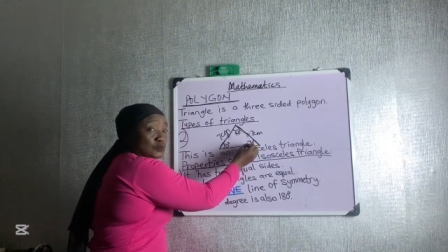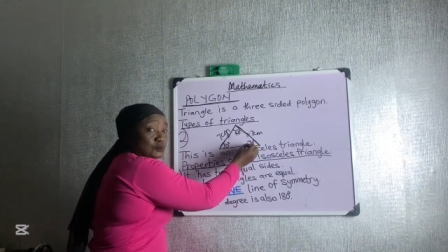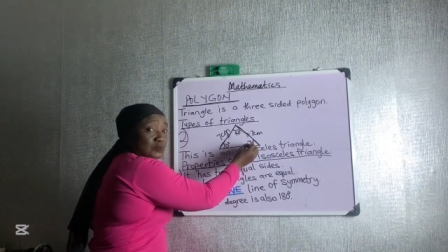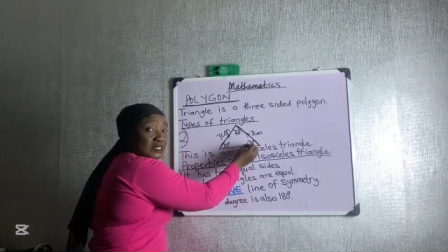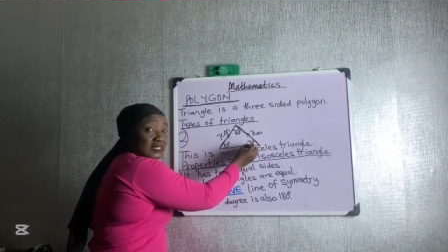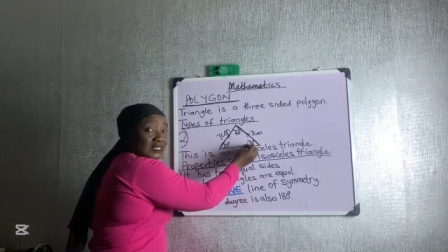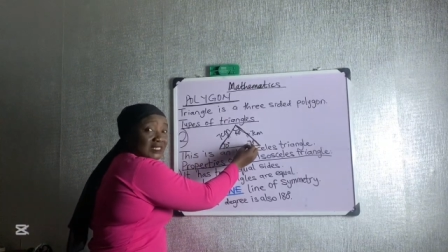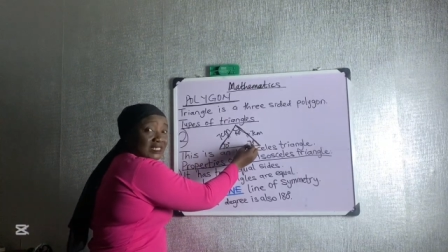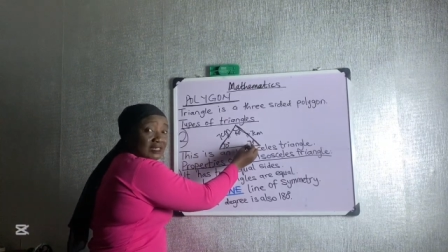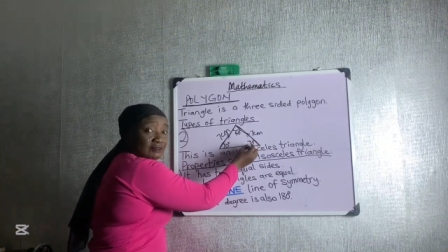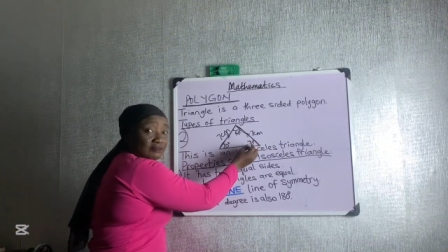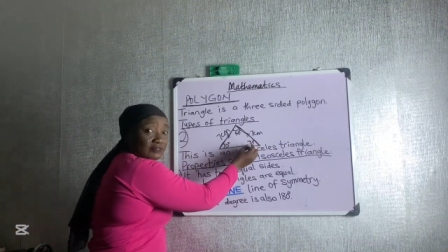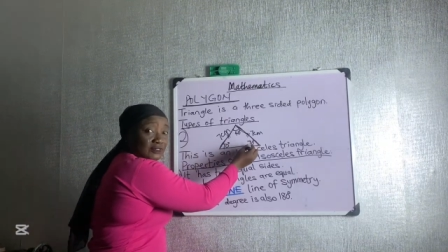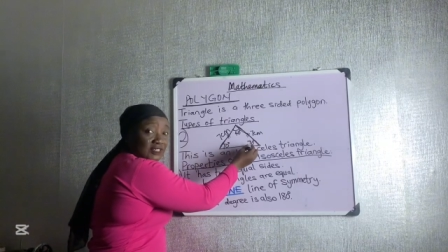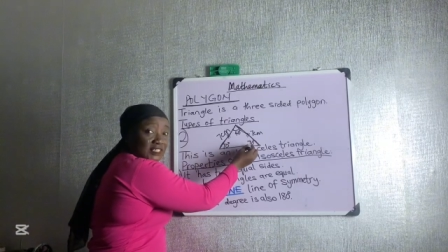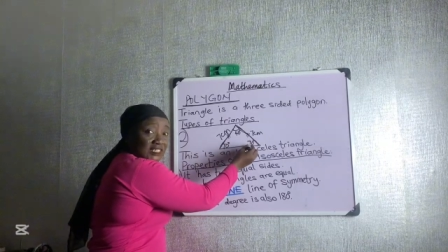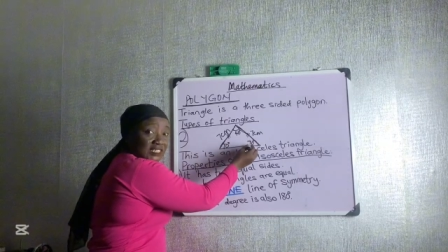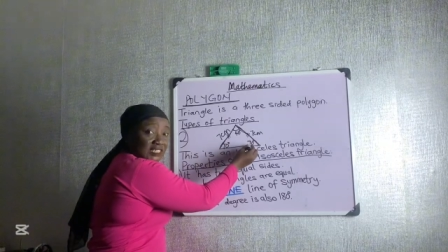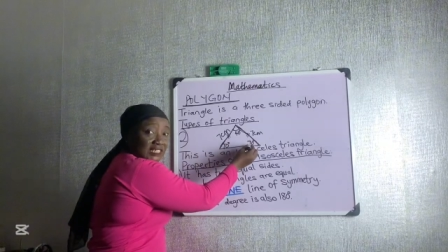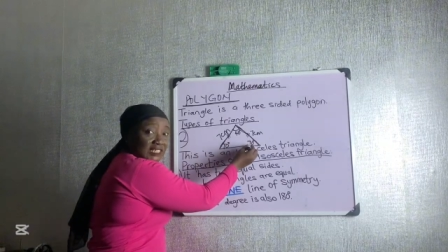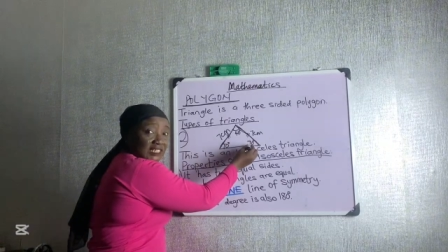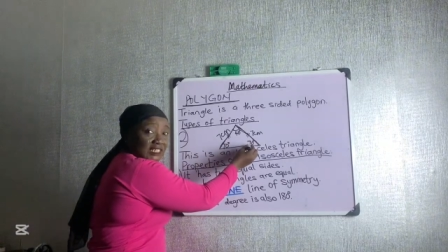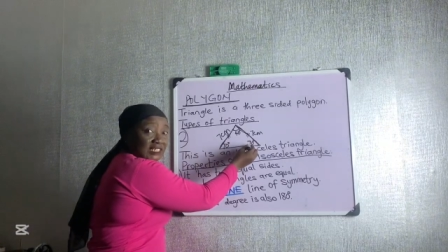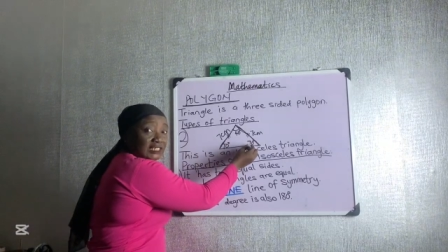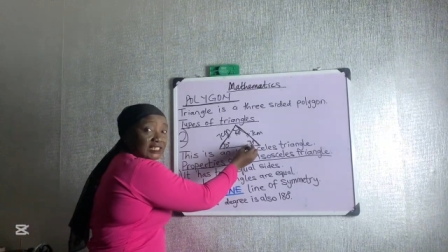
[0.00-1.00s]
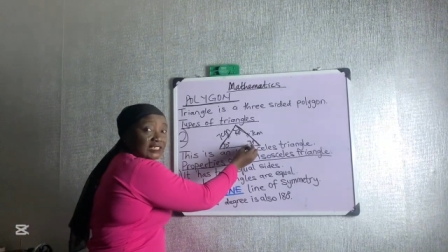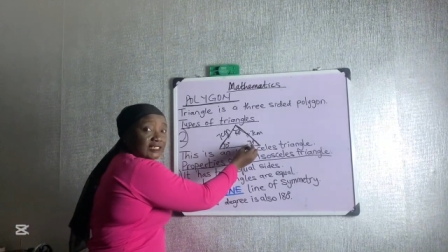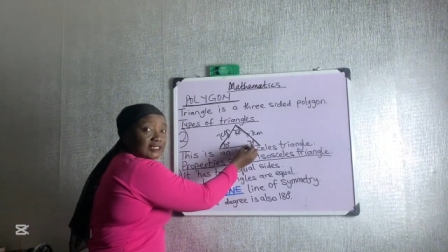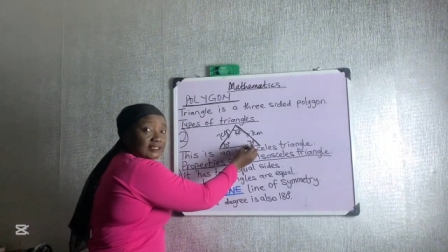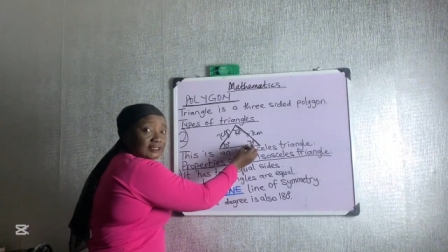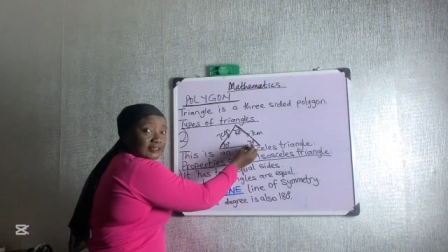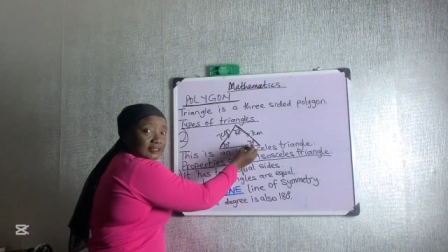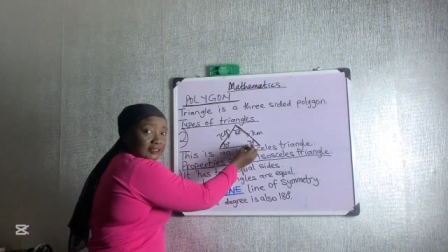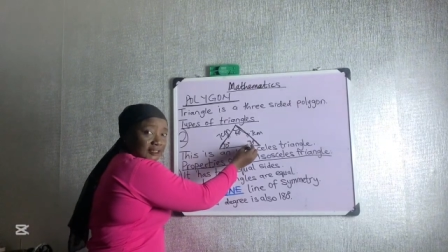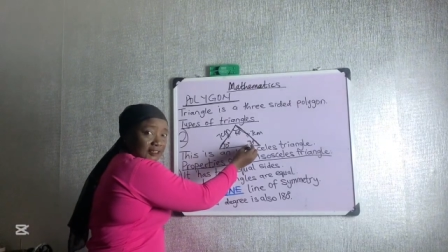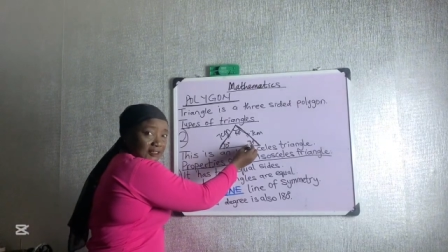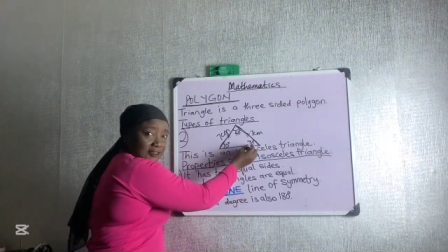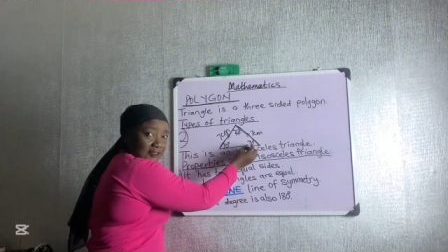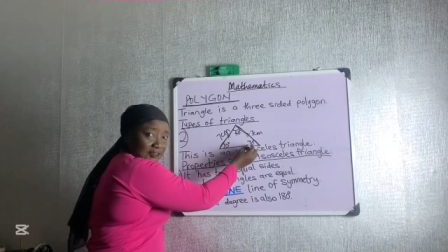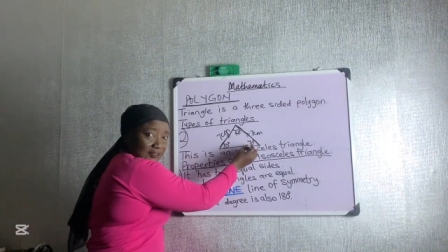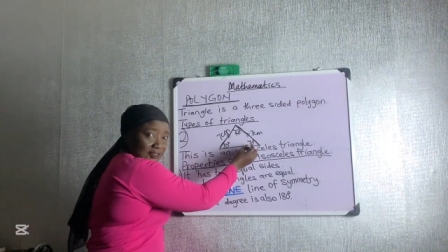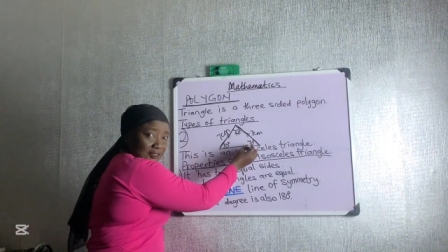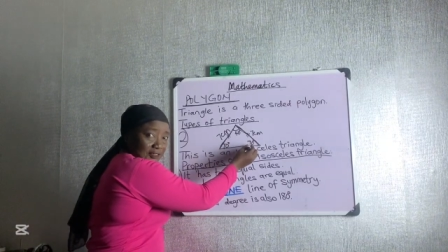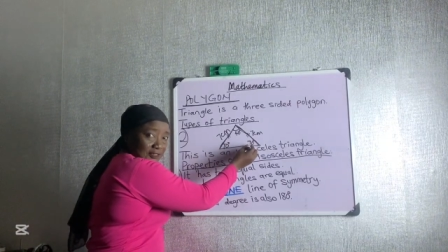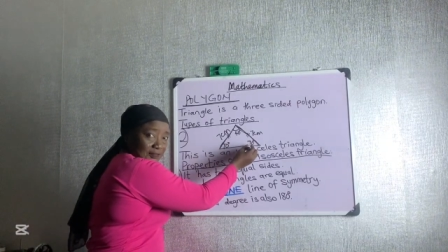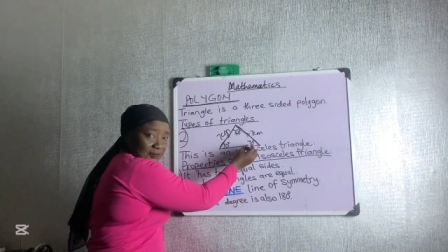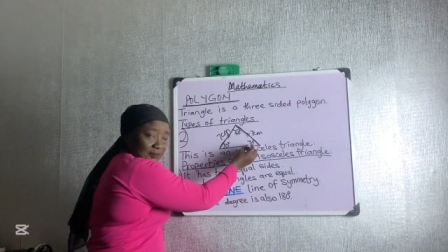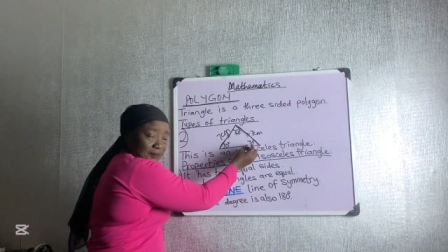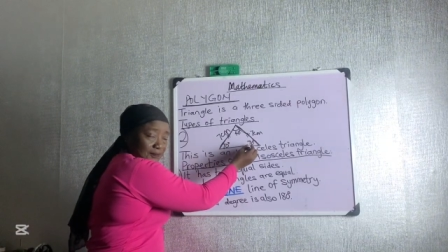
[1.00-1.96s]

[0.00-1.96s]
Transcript: be 70 degrees.